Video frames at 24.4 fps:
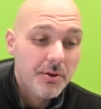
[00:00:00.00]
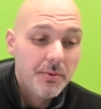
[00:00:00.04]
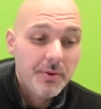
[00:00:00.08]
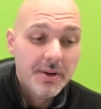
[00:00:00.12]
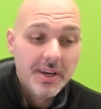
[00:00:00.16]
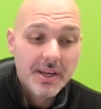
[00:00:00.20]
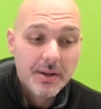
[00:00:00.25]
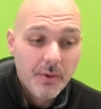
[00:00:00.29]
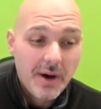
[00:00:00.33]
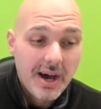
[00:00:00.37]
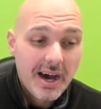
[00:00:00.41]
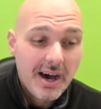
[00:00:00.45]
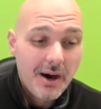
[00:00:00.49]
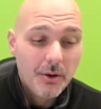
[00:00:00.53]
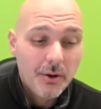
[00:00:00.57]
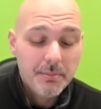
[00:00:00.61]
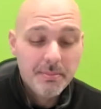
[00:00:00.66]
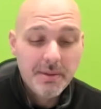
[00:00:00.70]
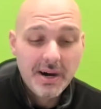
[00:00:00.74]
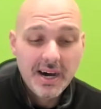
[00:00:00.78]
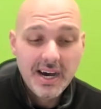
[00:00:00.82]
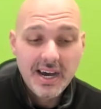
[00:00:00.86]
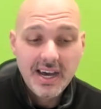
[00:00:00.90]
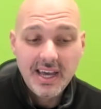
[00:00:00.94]
We get
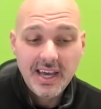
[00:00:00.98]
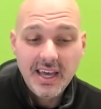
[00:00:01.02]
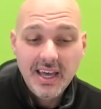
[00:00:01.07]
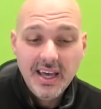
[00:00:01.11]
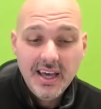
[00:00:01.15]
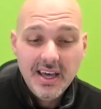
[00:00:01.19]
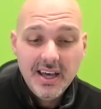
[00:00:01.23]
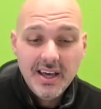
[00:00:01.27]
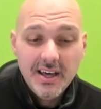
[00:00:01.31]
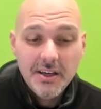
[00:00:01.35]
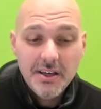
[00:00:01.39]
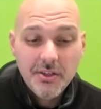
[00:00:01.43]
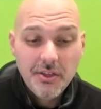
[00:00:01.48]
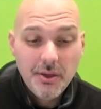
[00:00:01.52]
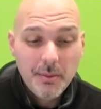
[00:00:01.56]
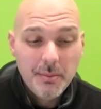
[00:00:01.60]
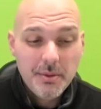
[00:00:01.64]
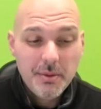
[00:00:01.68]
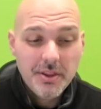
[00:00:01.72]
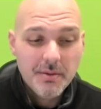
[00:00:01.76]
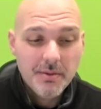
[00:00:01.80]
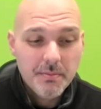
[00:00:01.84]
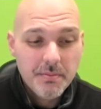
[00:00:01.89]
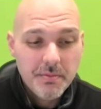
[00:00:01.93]
wowed by some
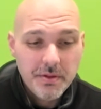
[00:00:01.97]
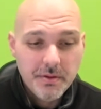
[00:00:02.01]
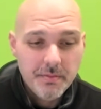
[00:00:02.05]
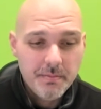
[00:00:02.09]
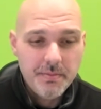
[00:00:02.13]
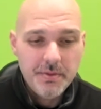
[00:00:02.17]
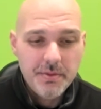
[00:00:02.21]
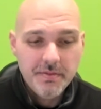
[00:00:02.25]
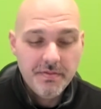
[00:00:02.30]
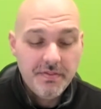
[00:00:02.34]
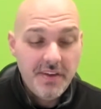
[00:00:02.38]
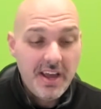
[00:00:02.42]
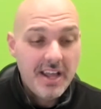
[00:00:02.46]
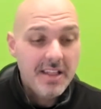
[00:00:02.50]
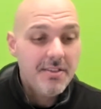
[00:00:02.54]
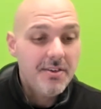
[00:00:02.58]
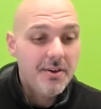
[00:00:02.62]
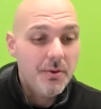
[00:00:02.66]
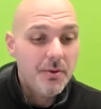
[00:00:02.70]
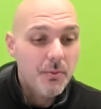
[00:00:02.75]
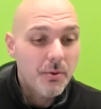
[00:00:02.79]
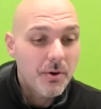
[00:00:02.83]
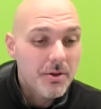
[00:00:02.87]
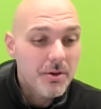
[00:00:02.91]
of the
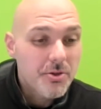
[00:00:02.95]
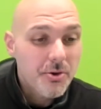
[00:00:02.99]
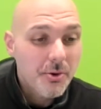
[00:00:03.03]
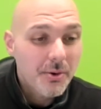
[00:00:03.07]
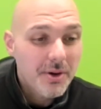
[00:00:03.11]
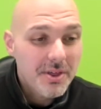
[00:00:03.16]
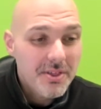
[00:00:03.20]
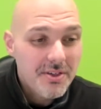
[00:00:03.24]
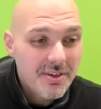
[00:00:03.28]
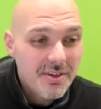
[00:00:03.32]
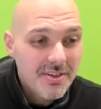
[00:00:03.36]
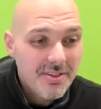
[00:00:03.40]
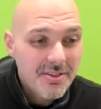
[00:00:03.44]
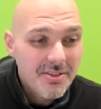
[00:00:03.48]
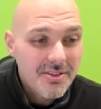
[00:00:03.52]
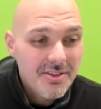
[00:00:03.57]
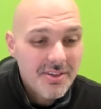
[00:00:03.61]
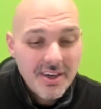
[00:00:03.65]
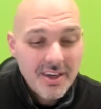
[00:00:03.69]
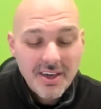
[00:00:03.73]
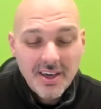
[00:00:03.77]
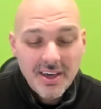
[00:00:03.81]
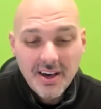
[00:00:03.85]
fancy word choices,